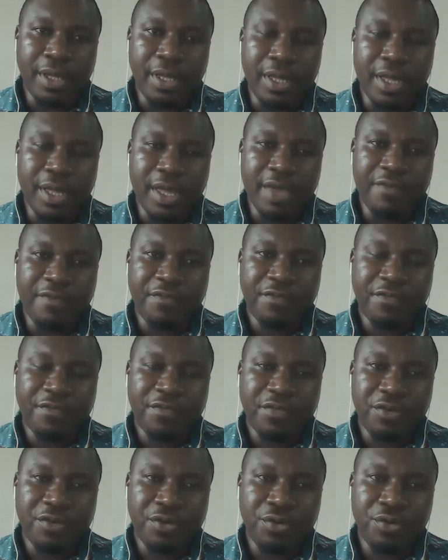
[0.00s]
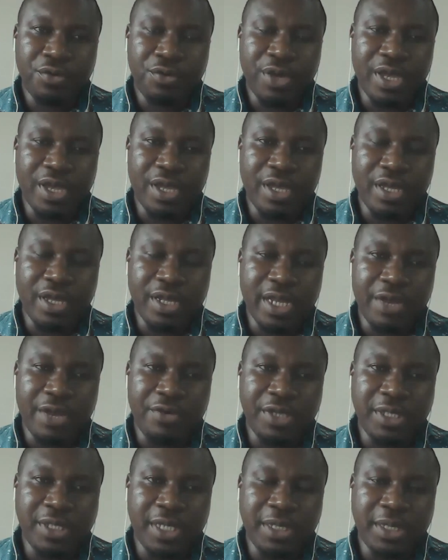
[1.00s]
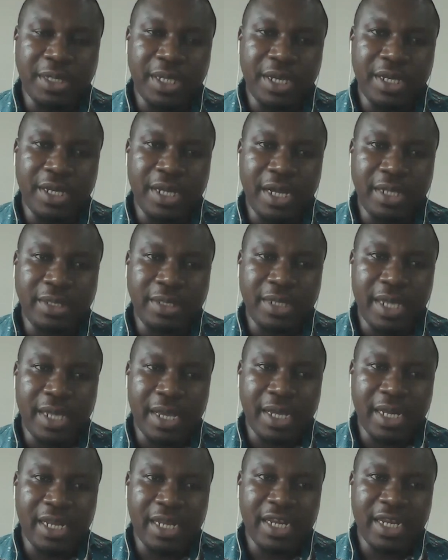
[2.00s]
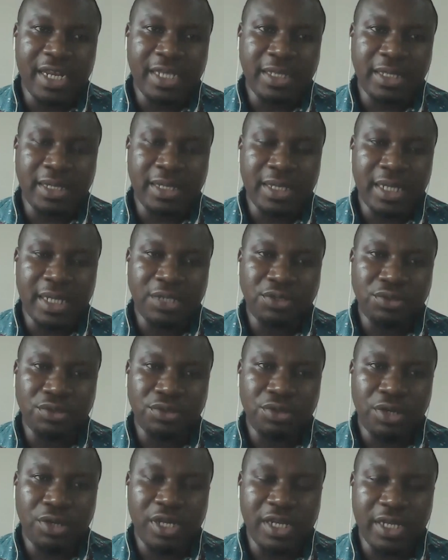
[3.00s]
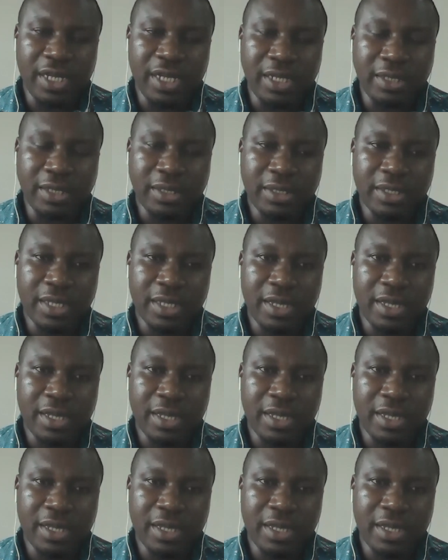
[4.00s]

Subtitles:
There is a saying that cleanliness is next to godliness.